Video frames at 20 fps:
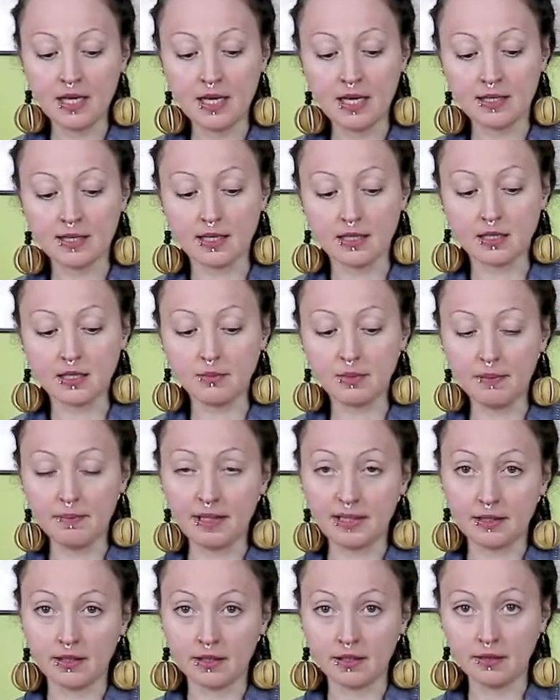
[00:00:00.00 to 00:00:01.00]
sesame
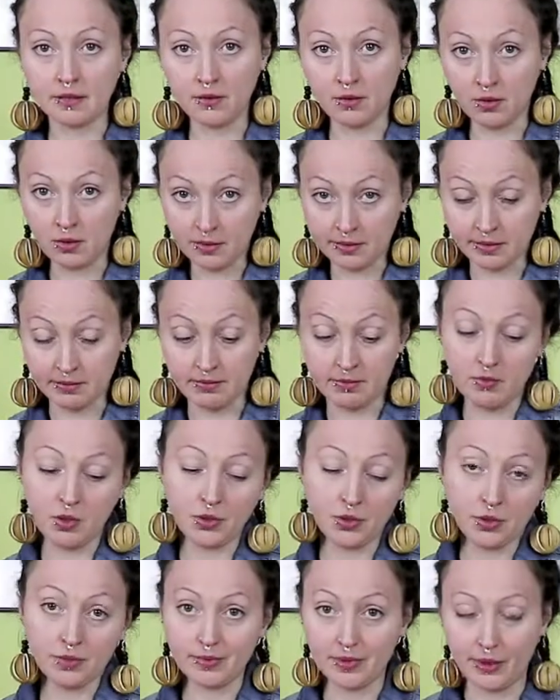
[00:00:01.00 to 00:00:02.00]
butter, or
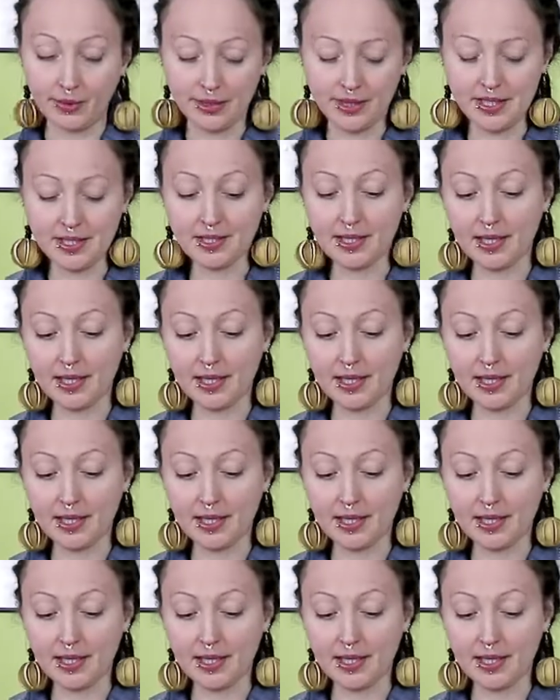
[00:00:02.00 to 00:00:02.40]
also known as